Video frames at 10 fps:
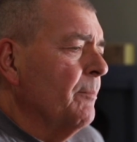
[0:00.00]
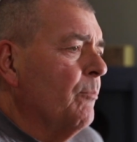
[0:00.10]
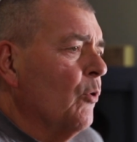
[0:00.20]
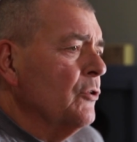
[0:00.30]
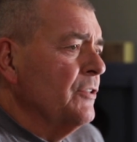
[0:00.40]
the
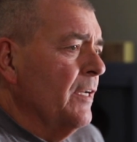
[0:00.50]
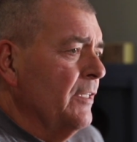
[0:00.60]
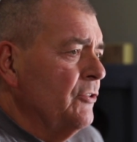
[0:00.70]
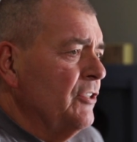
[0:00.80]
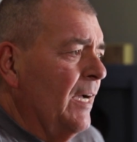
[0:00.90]
portion of
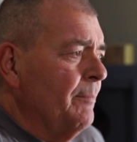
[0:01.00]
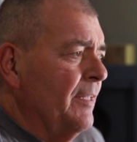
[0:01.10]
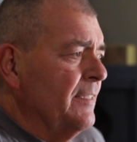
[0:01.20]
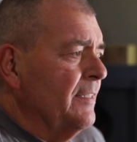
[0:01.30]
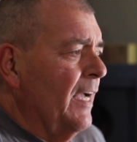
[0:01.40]
the job
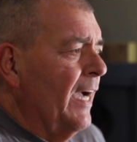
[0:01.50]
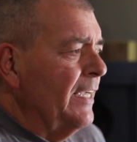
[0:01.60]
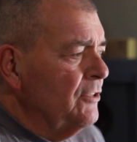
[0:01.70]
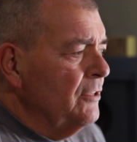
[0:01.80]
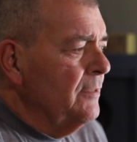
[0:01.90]
that I
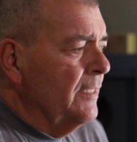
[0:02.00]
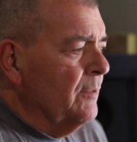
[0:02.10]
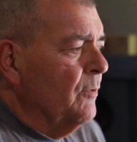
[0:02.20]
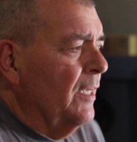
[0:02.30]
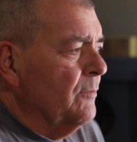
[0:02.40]
do
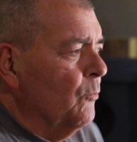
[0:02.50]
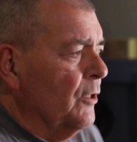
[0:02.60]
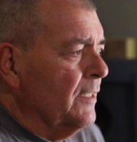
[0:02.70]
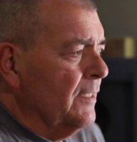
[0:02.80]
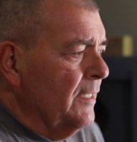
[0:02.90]
at
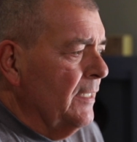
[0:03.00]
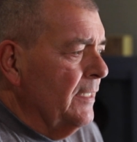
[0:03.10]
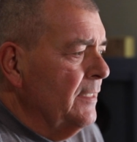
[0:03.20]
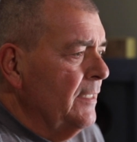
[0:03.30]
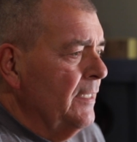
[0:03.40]
work,
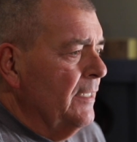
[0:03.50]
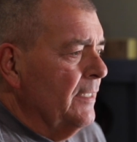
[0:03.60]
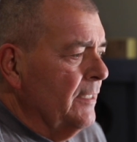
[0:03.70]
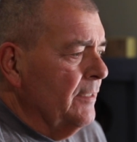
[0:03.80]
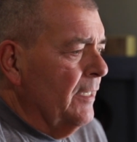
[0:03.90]

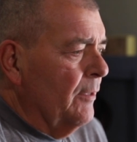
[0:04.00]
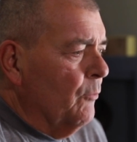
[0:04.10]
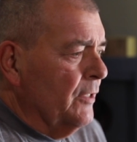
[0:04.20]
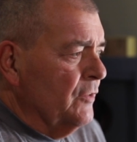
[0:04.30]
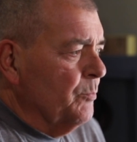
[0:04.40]
our
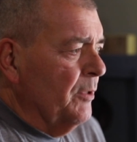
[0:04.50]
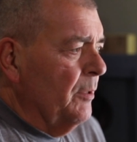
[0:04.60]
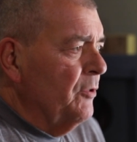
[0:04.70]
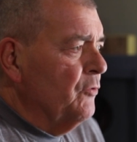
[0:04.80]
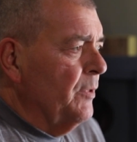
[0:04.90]
work is split
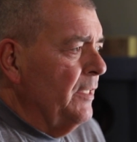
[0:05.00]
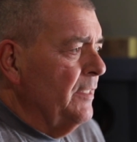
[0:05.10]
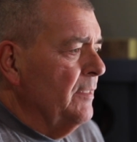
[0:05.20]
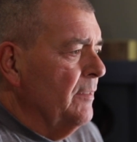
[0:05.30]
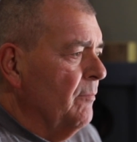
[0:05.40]
up
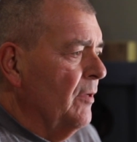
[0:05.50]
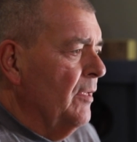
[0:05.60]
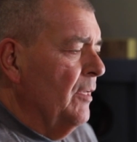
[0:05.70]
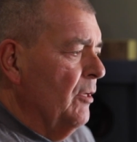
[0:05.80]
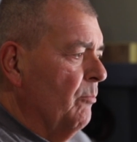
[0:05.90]
between
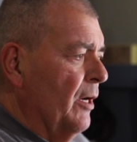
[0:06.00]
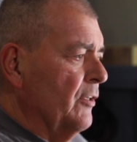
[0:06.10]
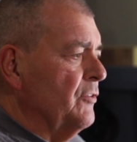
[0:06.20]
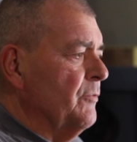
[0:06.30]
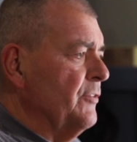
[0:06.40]

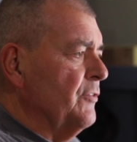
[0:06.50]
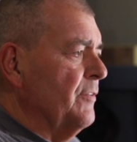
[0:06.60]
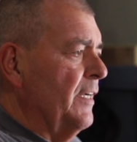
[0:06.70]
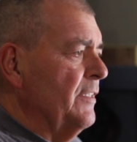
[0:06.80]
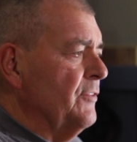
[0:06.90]
bars and
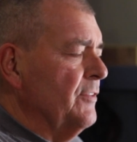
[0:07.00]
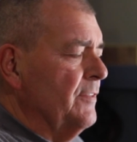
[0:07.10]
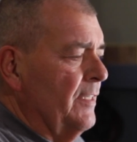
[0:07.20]
restaurants